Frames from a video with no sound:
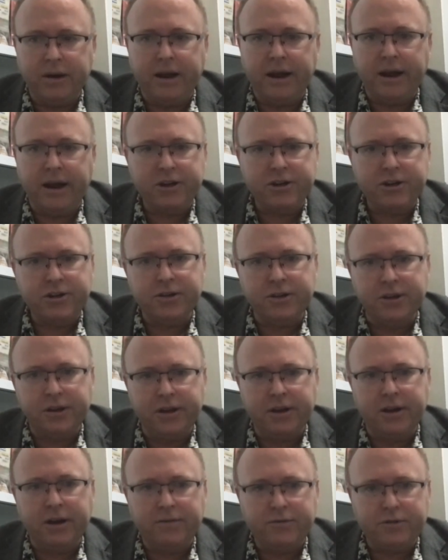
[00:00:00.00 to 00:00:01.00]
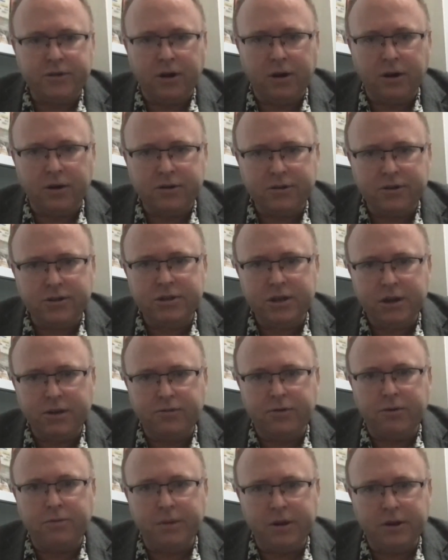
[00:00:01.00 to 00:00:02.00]
actually I've talked to
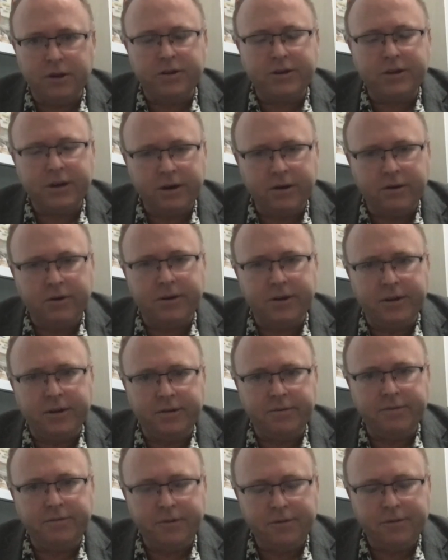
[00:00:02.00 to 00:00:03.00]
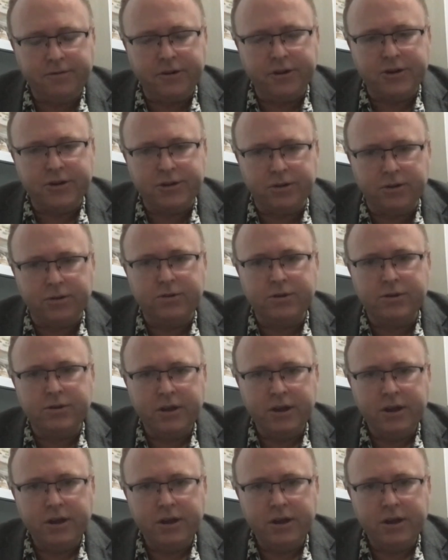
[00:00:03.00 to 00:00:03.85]
several military officials,